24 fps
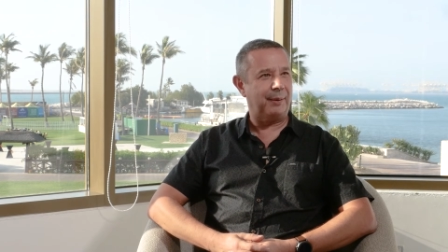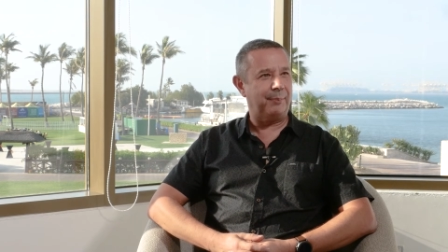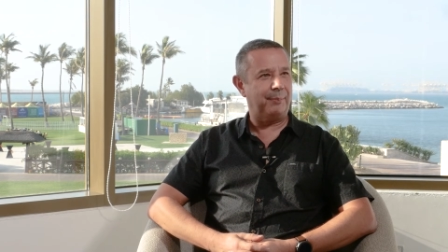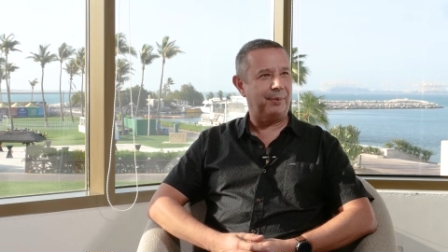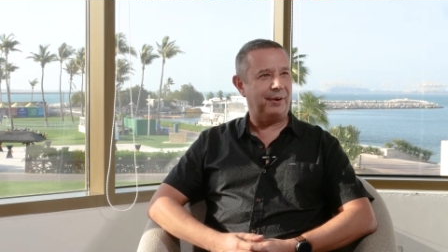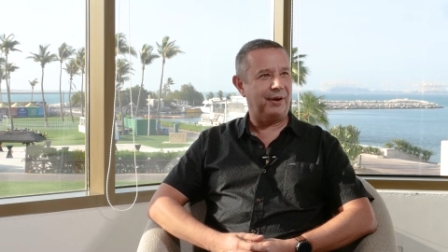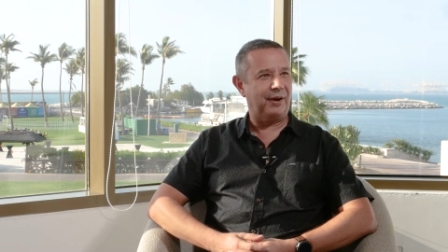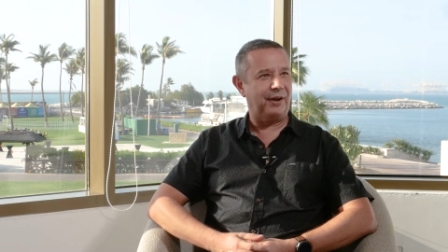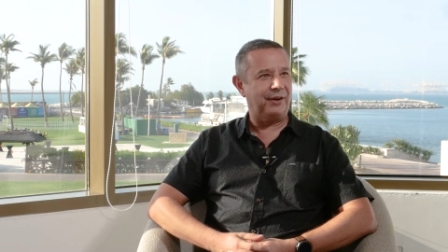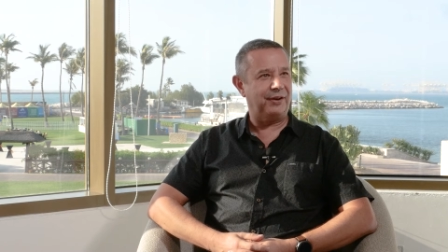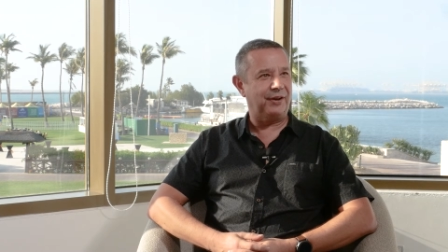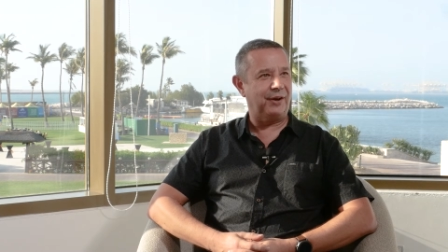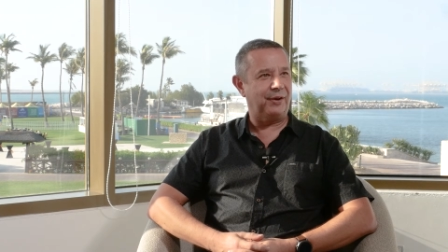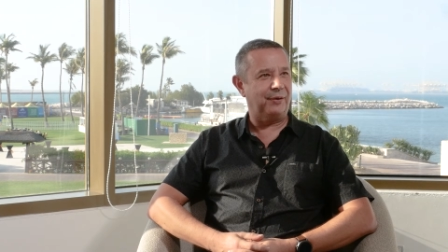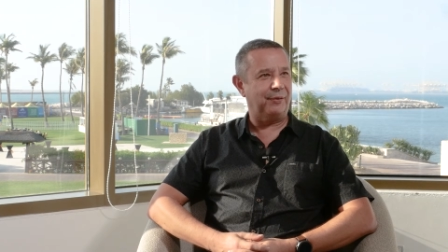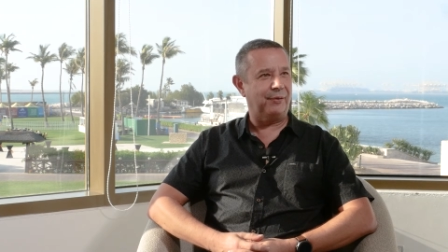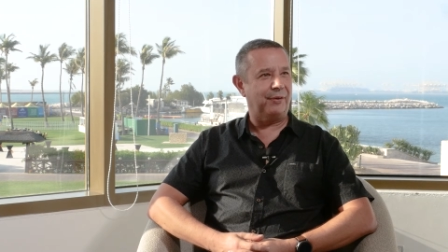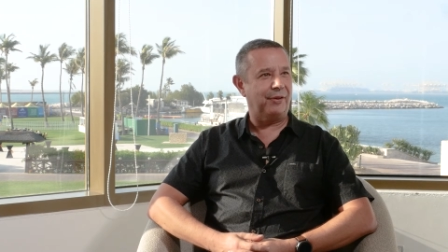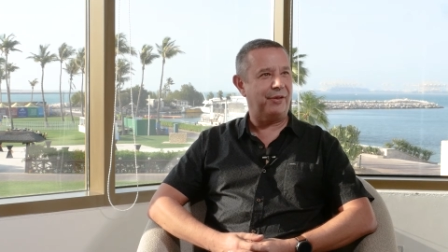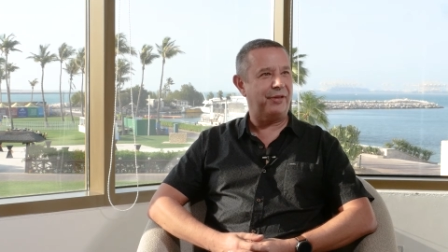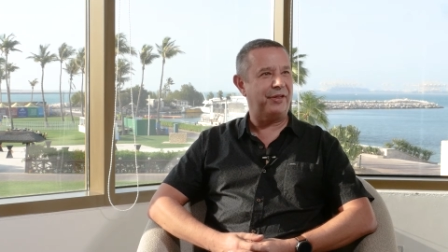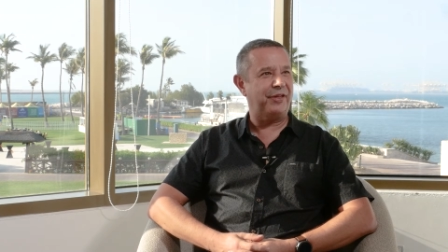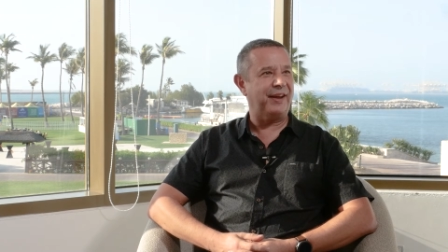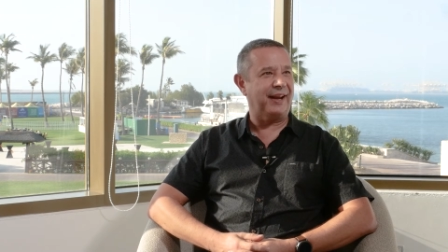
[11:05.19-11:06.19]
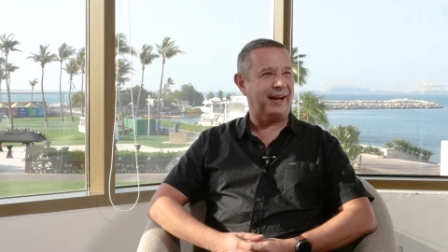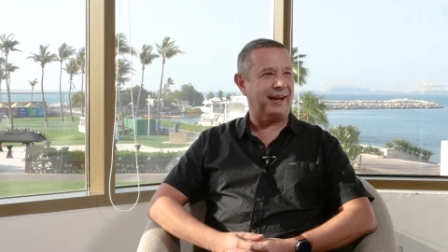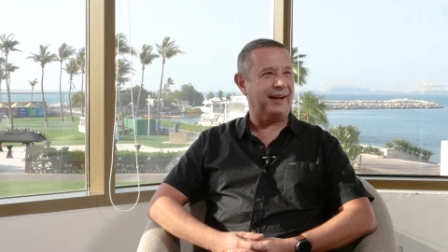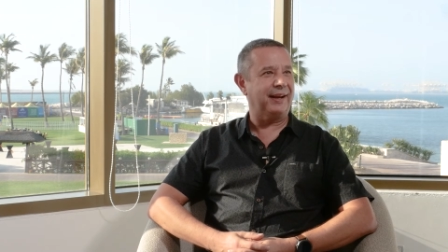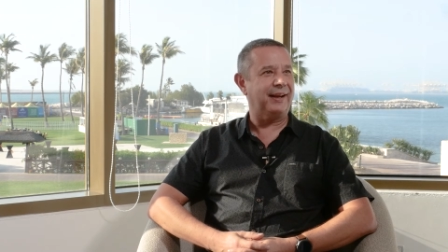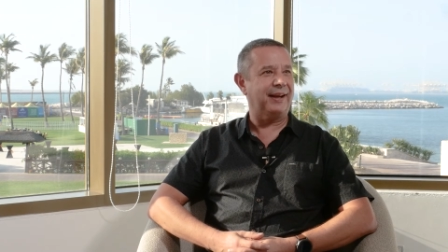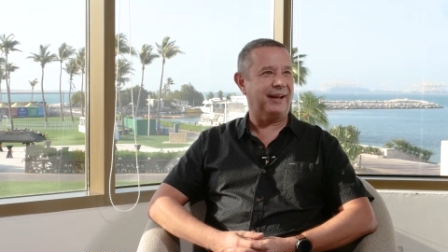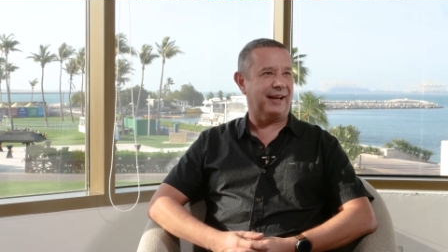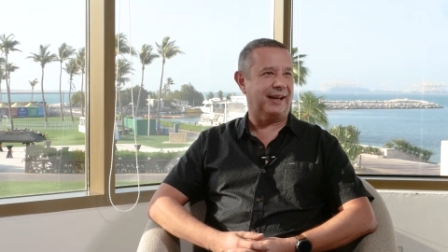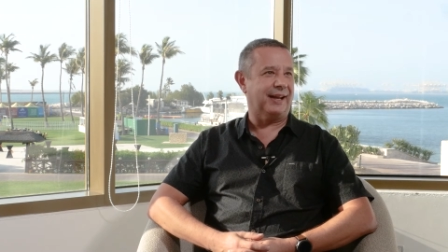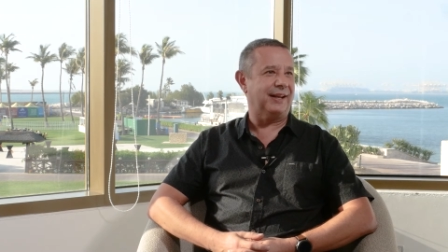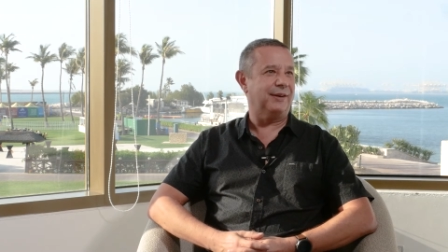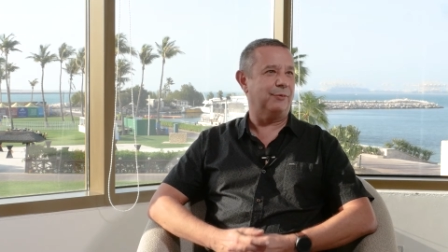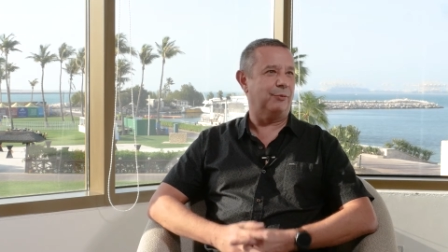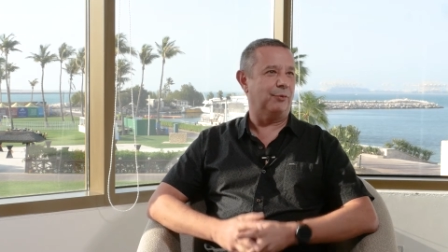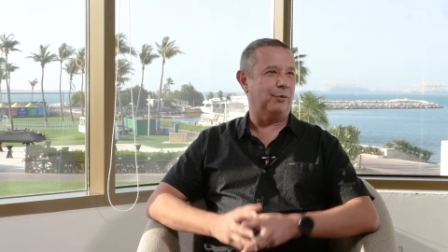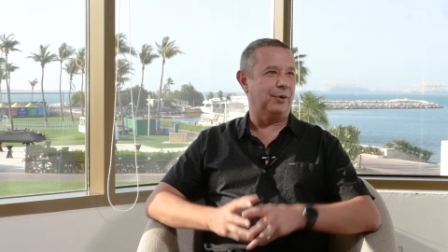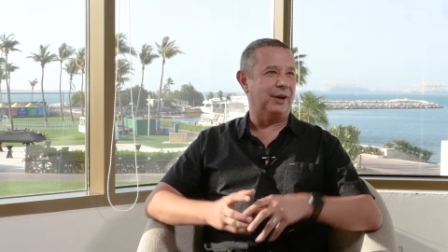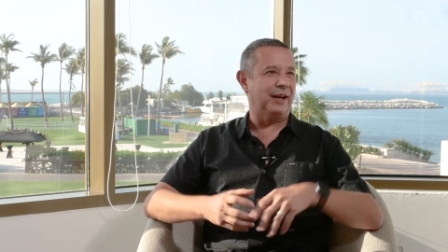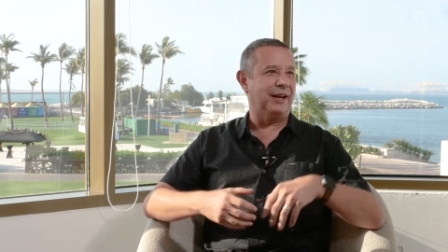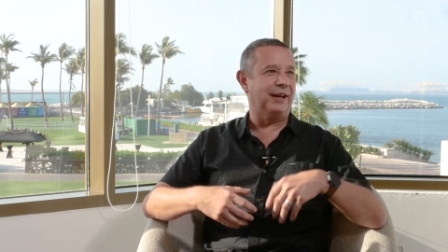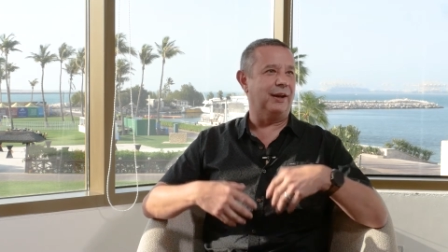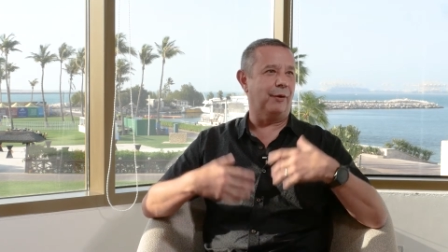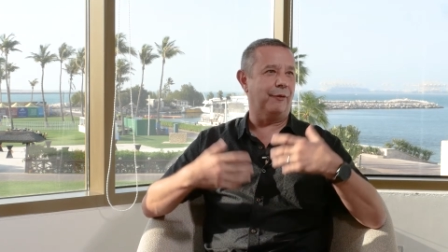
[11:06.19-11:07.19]
but I don't think it
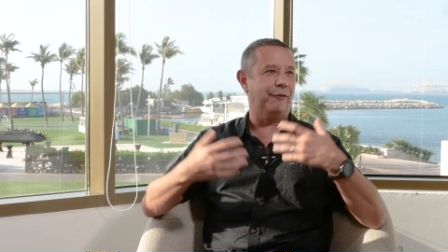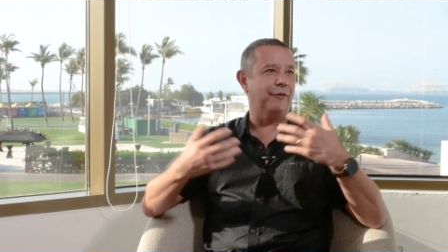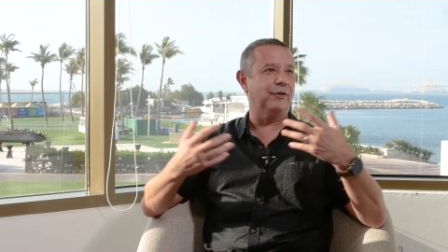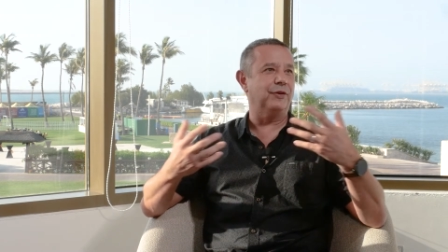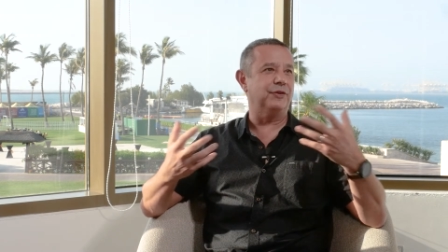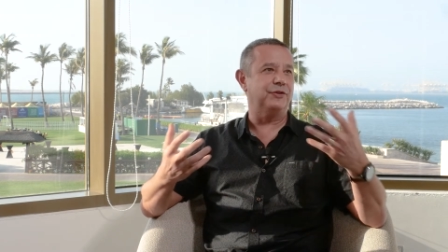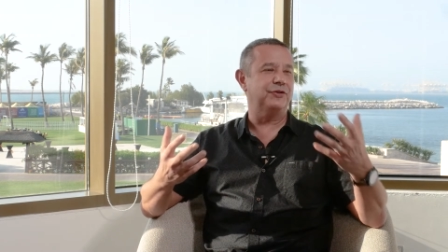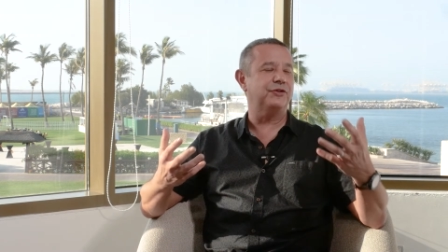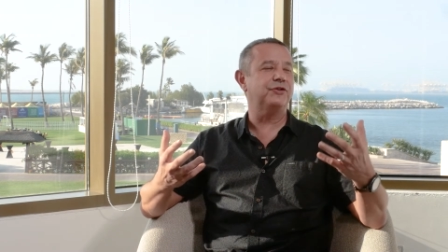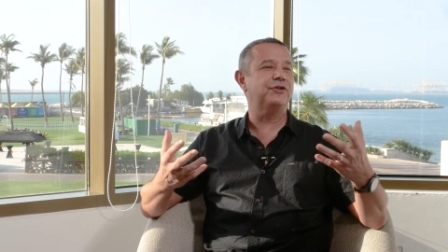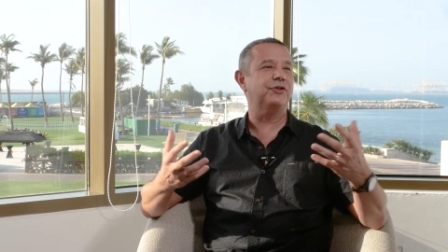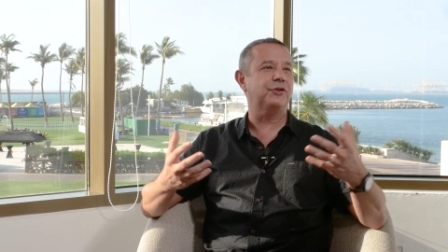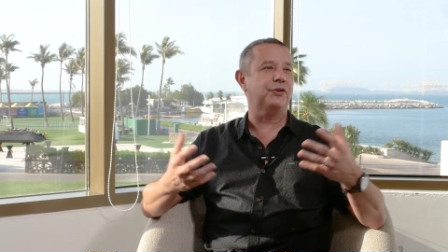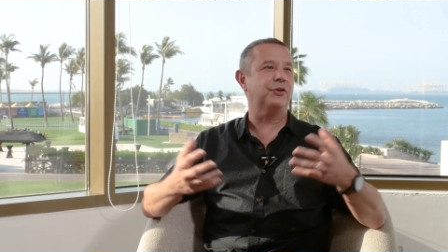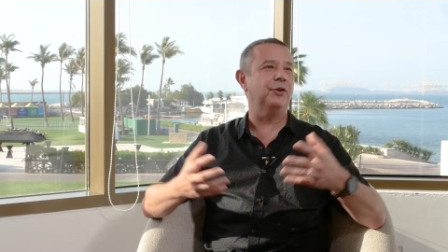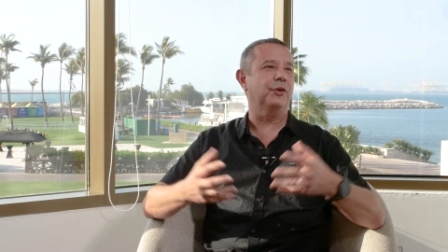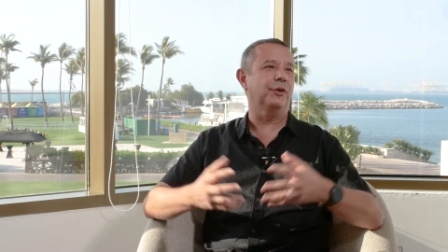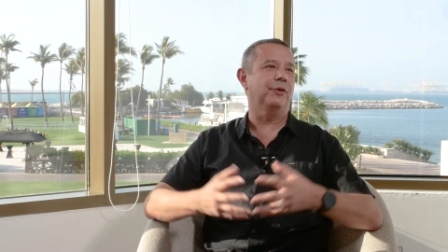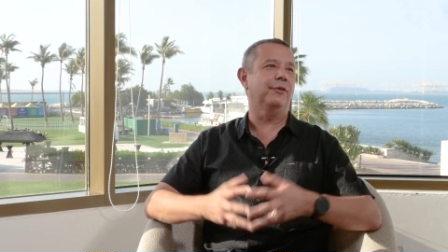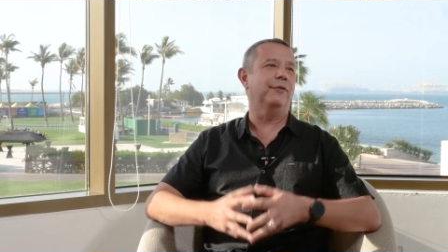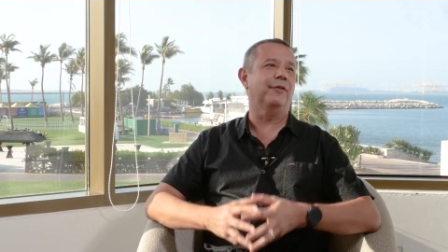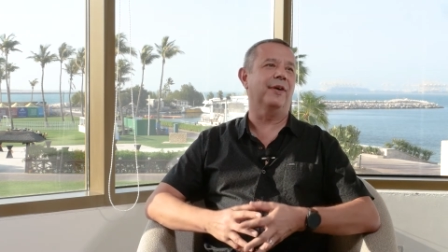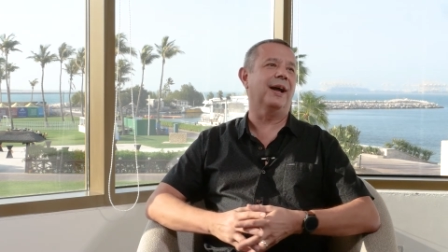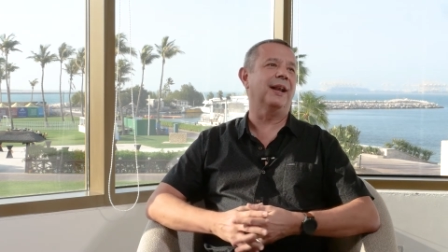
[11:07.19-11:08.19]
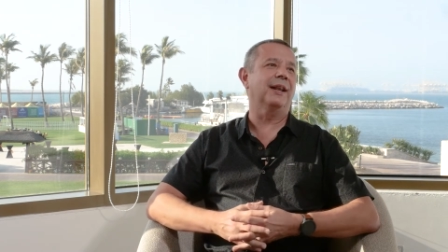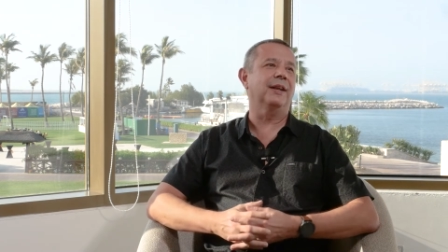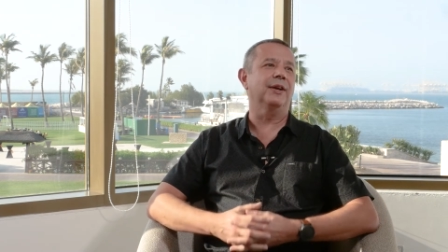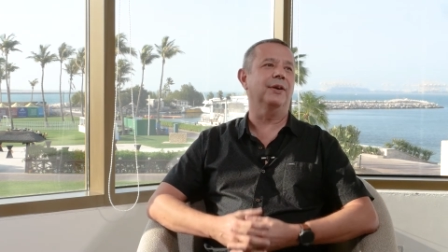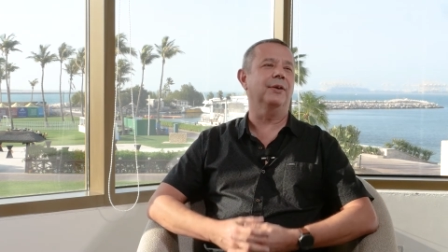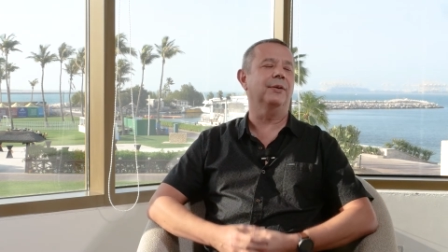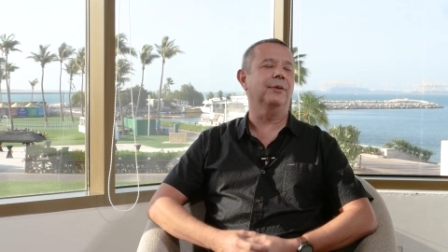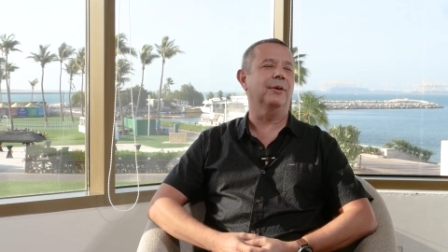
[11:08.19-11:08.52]
really offers true value.